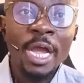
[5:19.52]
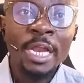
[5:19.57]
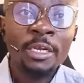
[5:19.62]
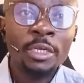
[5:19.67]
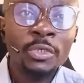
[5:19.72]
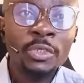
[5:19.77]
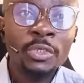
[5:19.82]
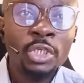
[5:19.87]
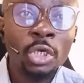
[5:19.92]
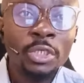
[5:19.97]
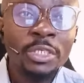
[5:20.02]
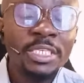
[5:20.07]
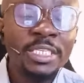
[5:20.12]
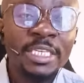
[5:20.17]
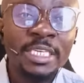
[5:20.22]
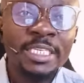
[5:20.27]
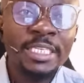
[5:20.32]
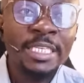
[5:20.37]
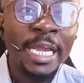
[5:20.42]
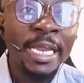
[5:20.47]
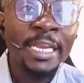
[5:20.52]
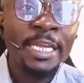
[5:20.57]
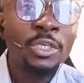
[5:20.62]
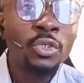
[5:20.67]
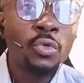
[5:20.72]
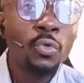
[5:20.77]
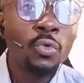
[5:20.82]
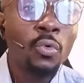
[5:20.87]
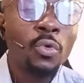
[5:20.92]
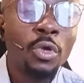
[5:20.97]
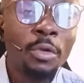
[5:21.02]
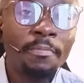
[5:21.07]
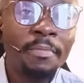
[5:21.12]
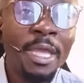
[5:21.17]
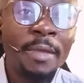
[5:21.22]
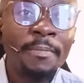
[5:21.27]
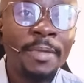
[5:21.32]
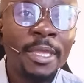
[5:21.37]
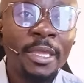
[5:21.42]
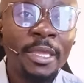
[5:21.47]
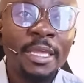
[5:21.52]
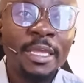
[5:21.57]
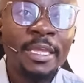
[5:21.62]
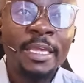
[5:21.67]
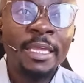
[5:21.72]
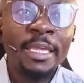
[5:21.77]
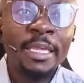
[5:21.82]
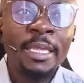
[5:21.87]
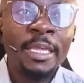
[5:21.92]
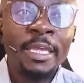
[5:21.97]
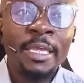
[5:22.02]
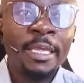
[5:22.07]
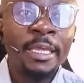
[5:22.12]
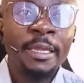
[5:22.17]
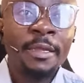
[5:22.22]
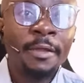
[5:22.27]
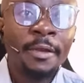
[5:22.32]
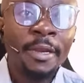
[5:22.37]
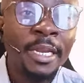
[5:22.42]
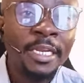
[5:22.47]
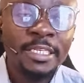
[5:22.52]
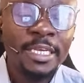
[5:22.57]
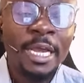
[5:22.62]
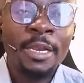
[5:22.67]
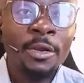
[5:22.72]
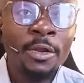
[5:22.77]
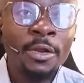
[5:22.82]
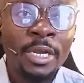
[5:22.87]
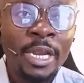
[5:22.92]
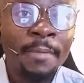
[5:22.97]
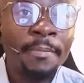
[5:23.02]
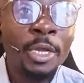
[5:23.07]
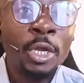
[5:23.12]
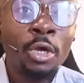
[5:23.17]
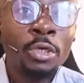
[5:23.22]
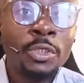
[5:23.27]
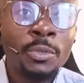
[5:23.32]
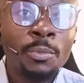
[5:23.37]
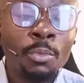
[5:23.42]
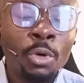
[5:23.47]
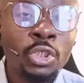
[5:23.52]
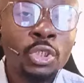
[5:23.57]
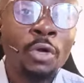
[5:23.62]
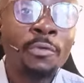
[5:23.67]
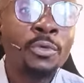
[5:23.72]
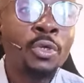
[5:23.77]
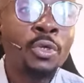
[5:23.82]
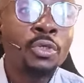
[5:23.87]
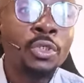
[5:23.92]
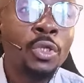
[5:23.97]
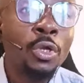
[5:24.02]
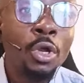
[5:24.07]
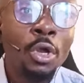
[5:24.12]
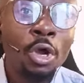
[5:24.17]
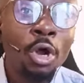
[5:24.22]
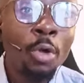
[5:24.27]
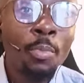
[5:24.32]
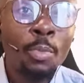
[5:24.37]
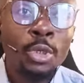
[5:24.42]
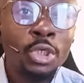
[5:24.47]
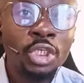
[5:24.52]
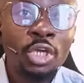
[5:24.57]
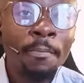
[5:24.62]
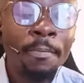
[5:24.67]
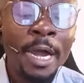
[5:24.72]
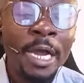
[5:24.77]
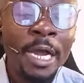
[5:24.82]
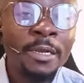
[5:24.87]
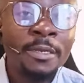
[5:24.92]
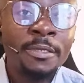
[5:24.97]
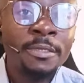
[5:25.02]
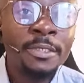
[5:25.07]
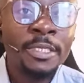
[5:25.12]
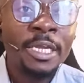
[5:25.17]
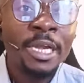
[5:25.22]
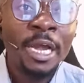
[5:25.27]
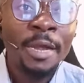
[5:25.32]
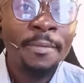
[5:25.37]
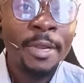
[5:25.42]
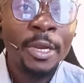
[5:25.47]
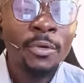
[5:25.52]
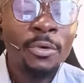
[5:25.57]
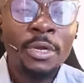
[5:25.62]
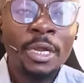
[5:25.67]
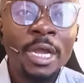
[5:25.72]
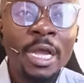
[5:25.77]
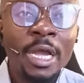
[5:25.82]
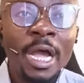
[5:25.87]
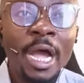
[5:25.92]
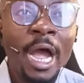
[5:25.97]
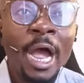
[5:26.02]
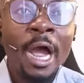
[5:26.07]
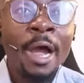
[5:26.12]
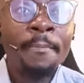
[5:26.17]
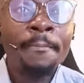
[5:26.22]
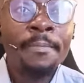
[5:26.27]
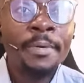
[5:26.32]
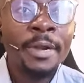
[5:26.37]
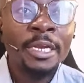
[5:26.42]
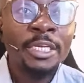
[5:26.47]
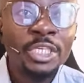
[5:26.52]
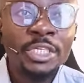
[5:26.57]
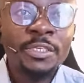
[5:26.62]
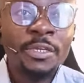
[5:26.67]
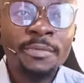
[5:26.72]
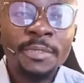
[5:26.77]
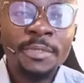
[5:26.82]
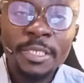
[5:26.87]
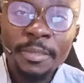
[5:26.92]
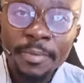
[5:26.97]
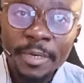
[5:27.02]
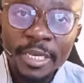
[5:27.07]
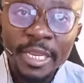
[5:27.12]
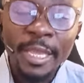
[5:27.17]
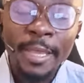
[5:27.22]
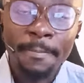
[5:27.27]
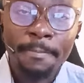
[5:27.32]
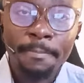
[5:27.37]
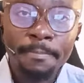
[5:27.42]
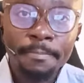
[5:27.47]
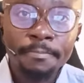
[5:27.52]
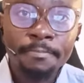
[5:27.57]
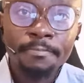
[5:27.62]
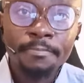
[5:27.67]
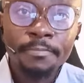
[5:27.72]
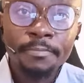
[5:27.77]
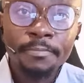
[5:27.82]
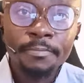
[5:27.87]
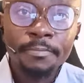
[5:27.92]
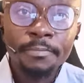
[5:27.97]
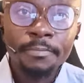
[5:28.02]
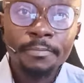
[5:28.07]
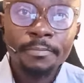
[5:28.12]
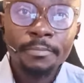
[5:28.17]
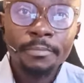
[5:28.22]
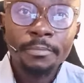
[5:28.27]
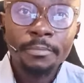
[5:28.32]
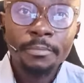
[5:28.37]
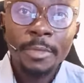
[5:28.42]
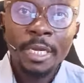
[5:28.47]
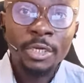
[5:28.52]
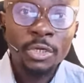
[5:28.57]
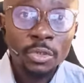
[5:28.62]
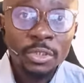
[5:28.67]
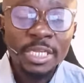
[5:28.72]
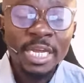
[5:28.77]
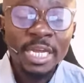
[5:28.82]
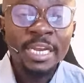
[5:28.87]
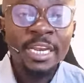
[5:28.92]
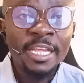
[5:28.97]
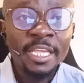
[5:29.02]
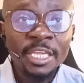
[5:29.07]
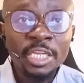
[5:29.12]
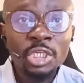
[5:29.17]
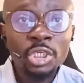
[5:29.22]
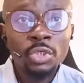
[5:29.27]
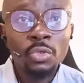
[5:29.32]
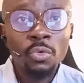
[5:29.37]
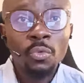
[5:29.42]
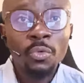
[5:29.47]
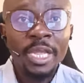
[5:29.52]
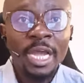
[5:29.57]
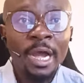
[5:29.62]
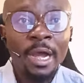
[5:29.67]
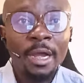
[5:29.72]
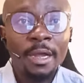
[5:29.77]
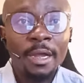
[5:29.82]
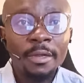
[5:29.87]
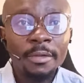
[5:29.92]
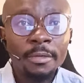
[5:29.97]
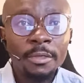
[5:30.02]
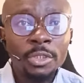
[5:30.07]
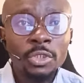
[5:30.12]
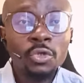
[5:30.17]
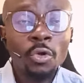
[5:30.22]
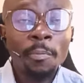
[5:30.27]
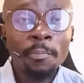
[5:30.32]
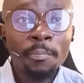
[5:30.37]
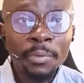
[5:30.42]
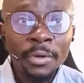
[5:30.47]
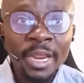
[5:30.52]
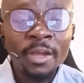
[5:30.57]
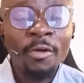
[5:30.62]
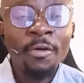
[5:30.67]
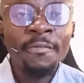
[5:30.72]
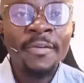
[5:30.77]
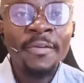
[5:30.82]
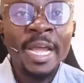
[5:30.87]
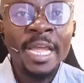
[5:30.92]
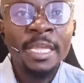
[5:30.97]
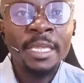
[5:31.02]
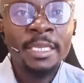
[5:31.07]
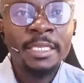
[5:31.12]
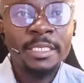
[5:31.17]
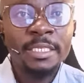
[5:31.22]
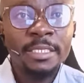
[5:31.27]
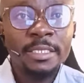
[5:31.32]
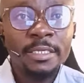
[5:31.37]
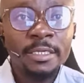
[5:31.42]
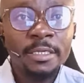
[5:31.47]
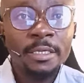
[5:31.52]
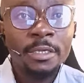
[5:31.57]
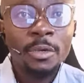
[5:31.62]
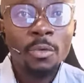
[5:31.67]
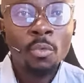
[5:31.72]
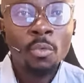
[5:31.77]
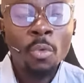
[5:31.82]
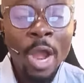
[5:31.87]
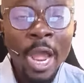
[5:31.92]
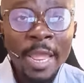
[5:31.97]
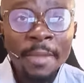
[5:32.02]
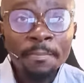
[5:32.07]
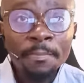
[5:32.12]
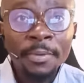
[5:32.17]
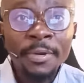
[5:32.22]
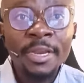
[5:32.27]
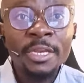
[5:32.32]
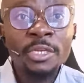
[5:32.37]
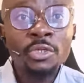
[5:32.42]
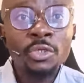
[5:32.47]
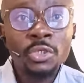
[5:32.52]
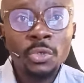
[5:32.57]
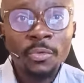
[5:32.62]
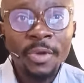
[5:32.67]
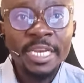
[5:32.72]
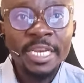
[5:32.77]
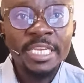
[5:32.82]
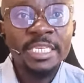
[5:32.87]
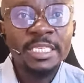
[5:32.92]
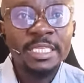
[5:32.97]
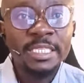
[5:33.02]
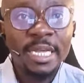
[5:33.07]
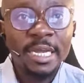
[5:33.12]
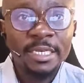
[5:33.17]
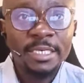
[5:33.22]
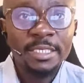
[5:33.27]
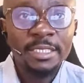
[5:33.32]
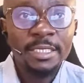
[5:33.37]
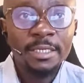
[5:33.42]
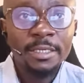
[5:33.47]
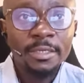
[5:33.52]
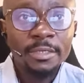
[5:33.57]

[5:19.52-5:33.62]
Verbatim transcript: and just decided to maybe create another because most of those opposition parties in Cameroon are branches of CPDM. And those are the issue we are. So pray over it. Why pray? You should register. It